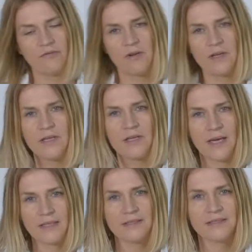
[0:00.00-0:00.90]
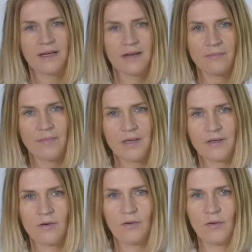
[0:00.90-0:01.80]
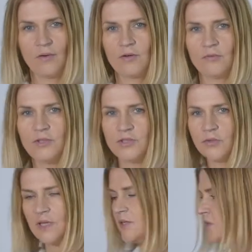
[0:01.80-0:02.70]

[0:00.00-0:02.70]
really nice caramel color, which you can